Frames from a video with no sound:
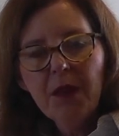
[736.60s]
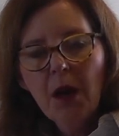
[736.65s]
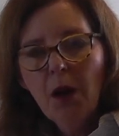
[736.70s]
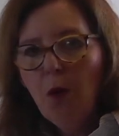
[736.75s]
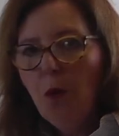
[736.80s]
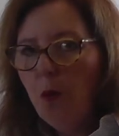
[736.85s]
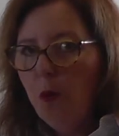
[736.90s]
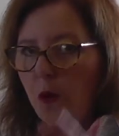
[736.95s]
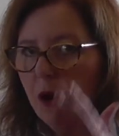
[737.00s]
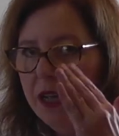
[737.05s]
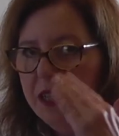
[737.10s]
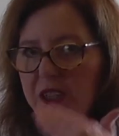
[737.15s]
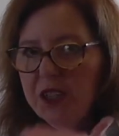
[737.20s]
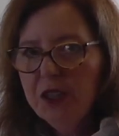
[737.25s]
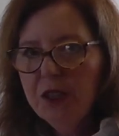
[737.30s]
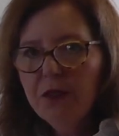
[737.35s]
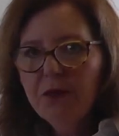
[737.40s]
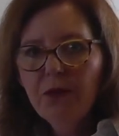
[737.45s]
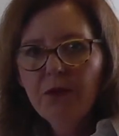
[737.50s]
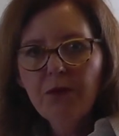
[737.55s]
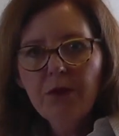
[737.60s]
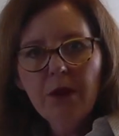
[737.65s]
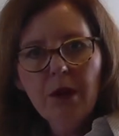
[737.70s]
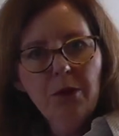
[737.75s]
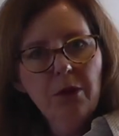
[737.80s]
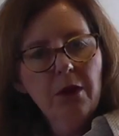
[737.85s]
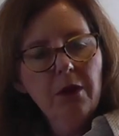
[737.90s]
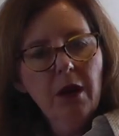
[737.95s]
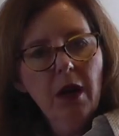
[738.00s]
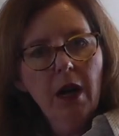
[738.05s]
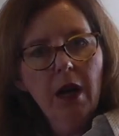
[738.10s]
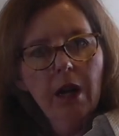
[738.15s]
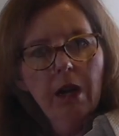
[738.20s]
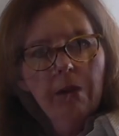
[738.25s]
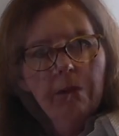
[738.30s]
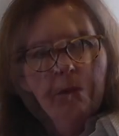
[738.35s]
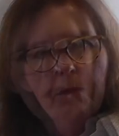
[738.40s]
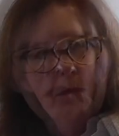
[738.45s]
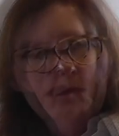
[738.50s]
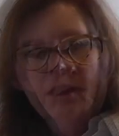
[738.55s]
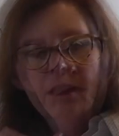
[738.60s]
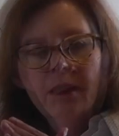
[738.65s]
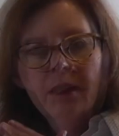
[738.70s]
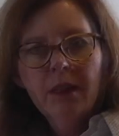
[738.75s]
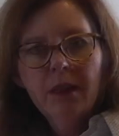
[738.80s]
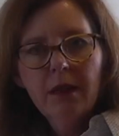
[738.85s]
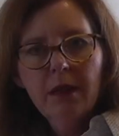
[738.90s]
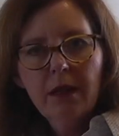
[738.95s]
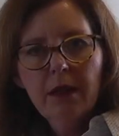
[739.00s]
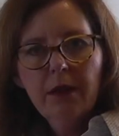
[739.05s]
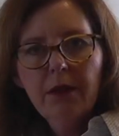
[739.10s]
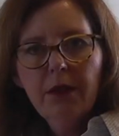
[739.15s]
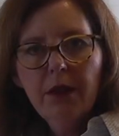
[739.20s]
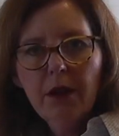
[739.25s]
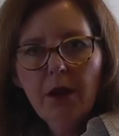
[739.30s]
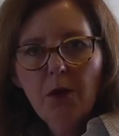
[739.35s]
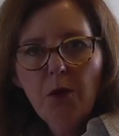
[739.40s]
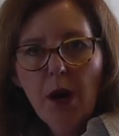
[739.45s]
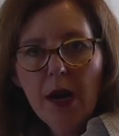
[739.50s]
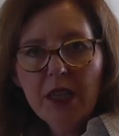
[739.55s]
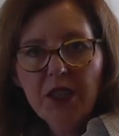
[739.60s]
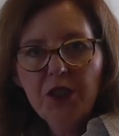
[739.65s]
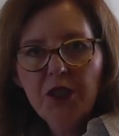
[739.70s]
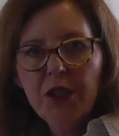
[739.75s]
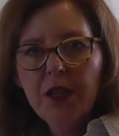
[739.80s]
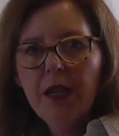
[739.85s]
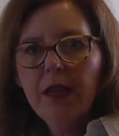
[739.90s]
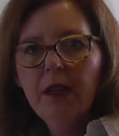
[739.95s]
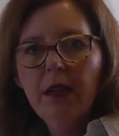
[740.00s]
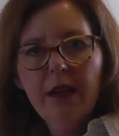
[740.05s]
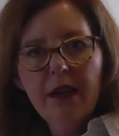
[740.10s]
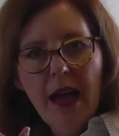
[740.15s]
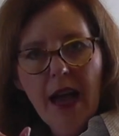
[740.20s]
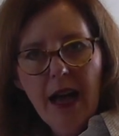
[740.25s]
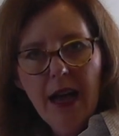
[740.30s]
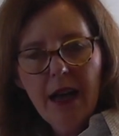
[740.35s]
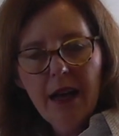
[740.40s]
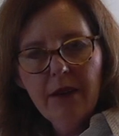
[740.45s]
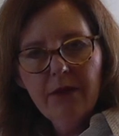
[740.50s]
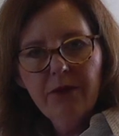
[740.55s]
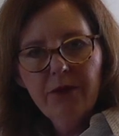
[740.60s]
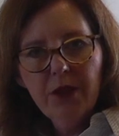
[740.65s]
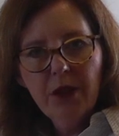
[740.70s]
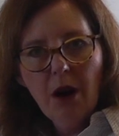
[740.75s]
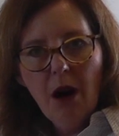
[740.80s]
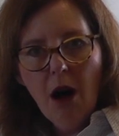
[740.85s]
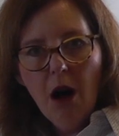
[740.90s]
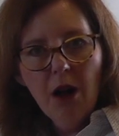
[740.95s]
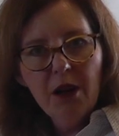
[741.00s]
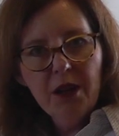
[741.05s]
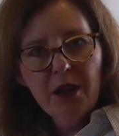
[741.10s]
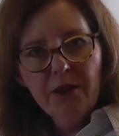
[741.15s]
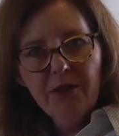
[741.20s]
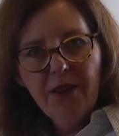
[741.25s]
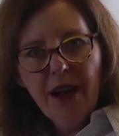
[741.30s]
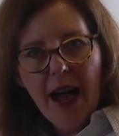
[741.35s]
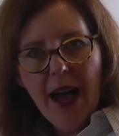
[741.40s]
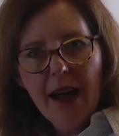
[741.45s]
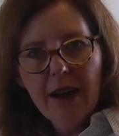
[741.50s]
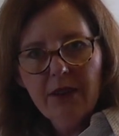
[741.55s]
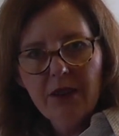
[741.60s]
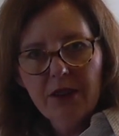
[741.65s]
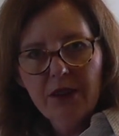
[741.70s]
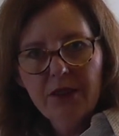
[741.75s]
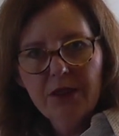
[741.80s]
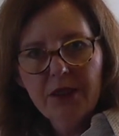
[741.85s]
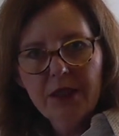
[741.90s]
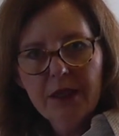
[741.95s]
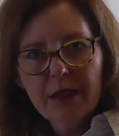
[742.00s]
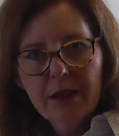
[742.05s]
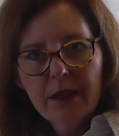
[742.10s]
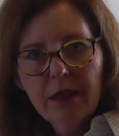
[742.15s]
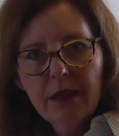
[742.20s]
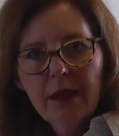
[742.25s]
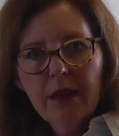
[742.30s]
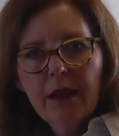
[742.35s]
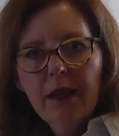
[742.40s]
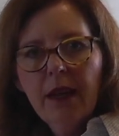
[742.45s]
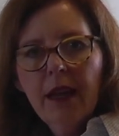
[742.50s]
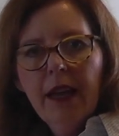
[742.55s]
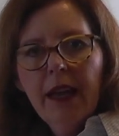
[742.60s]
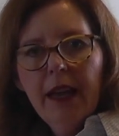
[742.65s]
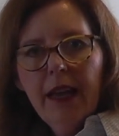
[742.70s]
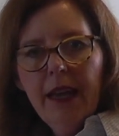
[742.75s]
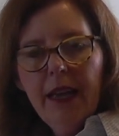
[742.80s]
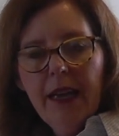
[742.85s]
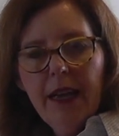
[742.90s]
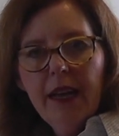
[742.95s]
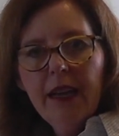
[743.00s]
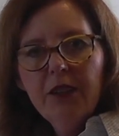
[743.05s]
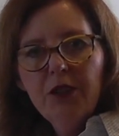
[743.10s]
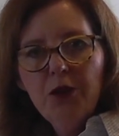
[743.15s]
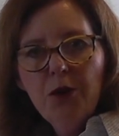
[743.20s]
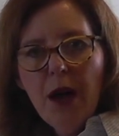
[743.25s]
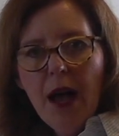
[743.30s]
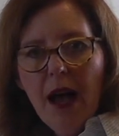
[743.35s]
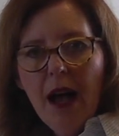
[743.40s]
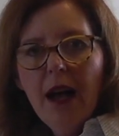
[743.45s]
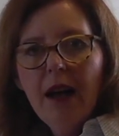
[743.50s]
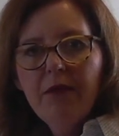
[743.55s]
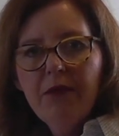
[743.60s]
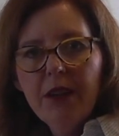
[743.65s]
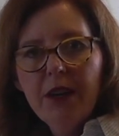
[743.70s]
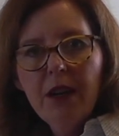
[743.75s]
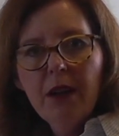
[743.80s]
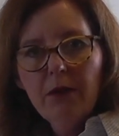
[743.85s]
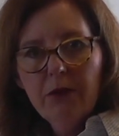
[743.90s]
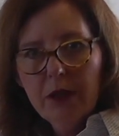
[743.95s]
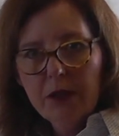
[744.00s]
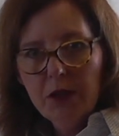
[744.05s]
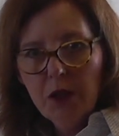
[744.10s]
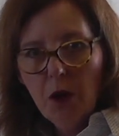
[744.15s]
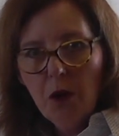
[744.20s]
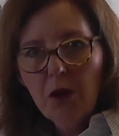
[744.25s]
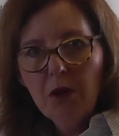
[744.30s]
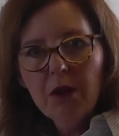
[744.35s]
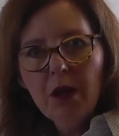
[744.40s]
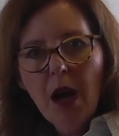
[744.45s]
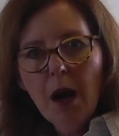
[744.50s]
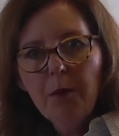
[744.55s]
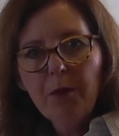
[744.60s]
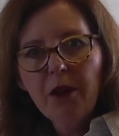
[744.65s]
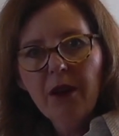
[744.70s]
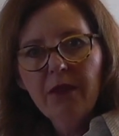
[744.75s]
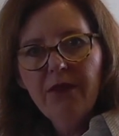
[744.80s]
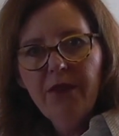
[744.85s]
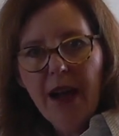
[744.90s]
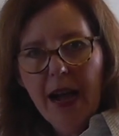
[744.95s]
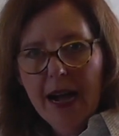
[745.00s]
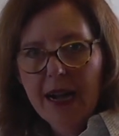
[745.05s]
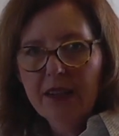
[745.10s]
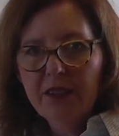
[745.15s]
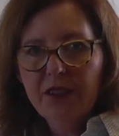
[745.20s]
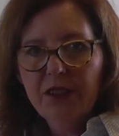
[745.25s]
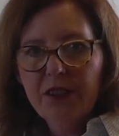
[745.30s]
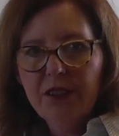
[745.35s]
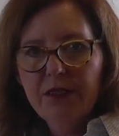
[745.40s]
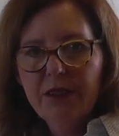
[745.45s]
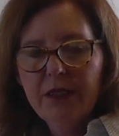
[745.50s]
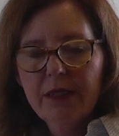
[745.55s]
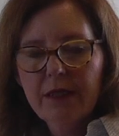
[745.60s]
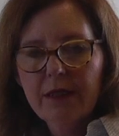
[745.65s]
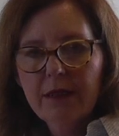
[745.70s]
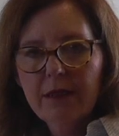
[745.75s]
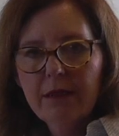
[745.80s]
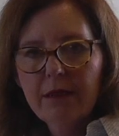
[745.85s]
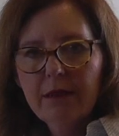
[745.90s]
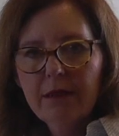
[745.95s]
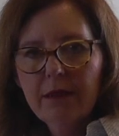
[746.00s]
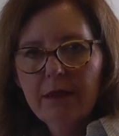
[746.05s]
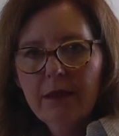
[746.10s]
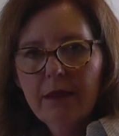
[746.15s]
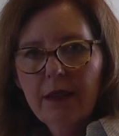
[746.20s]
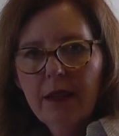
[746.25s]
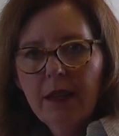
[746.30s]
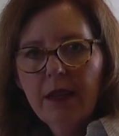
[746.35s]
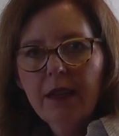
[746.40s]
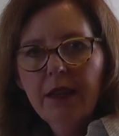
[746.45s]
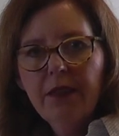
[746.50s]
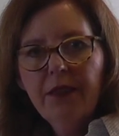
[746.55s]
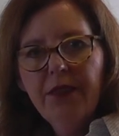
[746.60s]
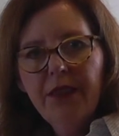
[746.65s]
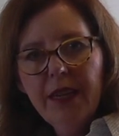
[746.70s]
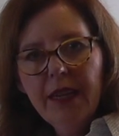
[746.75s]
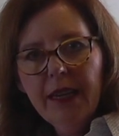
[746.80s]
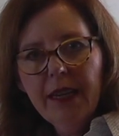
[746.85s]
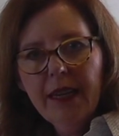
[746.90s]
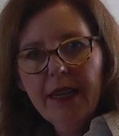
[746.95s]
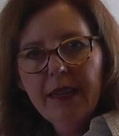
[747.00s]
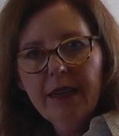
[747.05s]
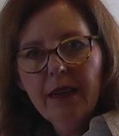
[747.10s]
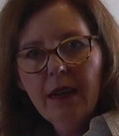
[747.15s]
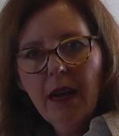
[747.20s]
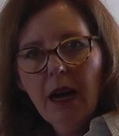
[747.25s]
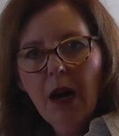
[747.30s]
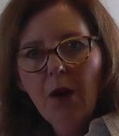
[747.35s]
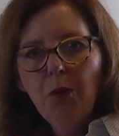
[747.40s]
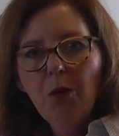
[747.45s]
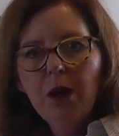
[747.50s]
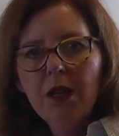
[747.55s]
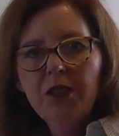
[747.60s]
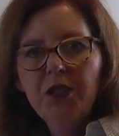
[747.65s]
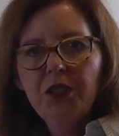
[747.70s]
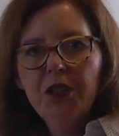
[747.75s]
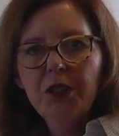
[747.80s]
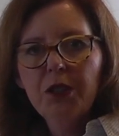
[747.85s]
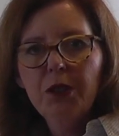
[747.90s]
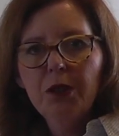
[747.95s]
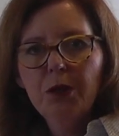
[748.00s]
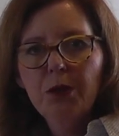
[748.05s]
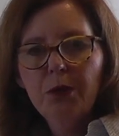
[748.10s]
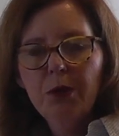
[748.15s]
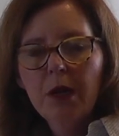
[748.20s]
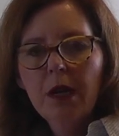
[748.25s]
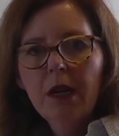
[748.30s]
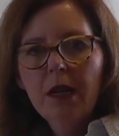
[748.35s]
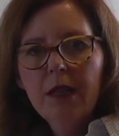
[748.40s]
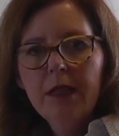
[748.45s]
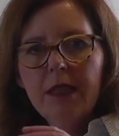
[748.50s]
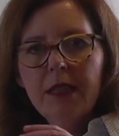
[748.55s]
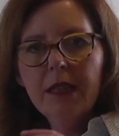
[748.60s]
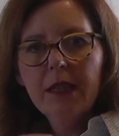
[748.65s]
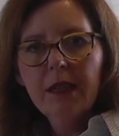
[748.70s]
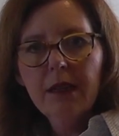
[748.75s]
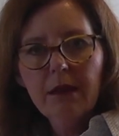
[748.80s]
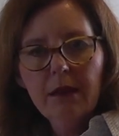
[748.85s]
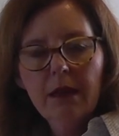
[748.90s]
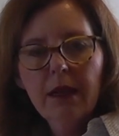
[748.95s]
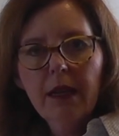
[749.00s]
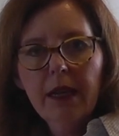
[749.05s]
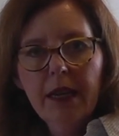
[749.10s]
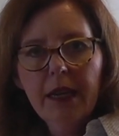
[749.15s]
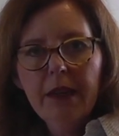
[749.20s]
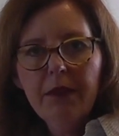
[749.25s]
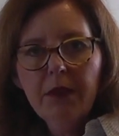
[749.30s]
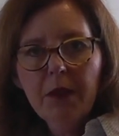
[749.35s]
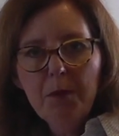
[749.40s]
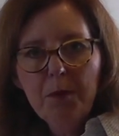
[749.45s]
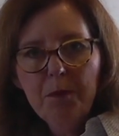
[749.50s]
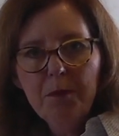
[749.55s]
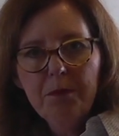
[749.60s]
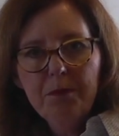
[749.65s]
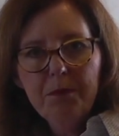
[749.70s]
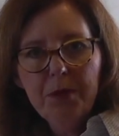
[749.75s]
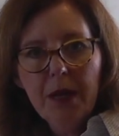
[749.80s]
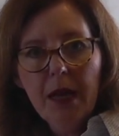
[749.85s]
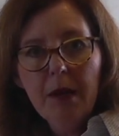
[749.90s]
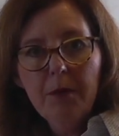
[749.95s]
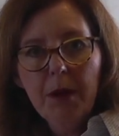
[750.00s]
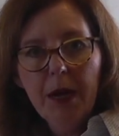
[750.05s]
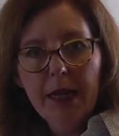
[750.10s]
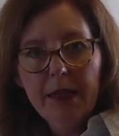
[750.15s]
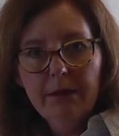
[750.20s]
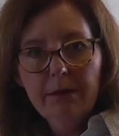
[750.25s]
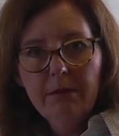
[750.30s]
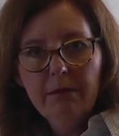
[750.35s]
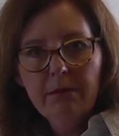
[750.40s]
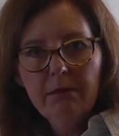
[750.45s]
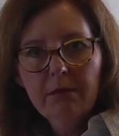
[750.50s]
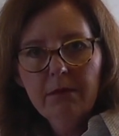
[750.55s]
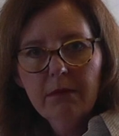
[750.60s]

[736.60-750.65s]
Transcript: once you've the question and have all your factors, and you have the total number of factors, then I want you to hit the play button,